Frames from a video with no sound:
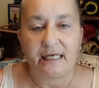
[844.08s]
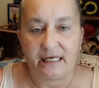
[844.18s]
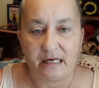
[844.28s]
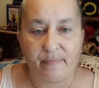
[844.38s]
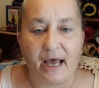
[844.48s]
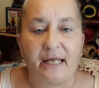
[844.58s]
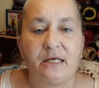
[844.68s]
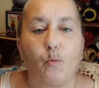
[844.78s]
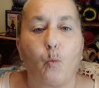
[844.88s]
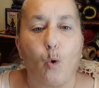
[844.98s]

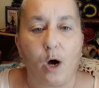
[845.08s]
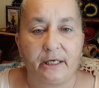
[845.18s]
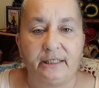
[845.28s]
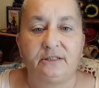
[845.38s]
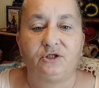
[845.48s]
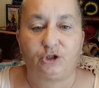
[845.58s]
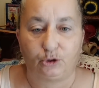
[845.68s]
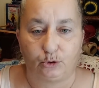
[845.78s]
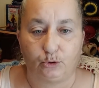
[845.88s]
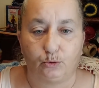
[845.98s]
anybody wanted
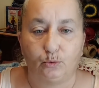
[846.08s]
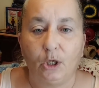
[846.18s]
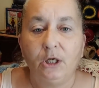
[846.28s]
to